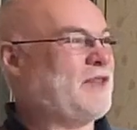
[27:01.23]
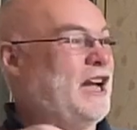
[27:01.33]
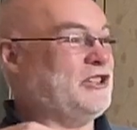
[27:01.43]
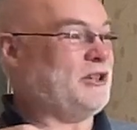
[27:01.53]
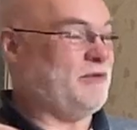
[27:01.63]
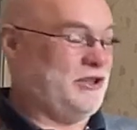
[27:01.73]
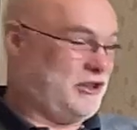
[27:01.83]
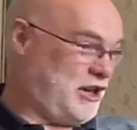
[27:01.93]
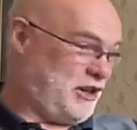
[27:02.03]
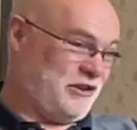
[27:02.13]
And some of these
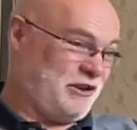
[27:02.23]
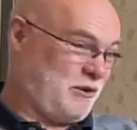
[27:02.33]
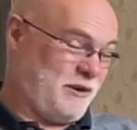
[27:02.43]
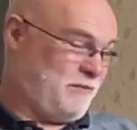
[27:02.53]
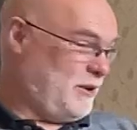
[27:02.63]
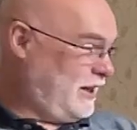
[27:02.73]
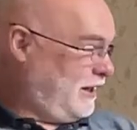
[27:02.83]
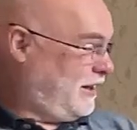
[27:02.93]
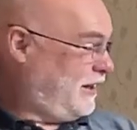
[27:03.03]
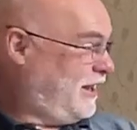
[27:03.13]
cairns are quite big.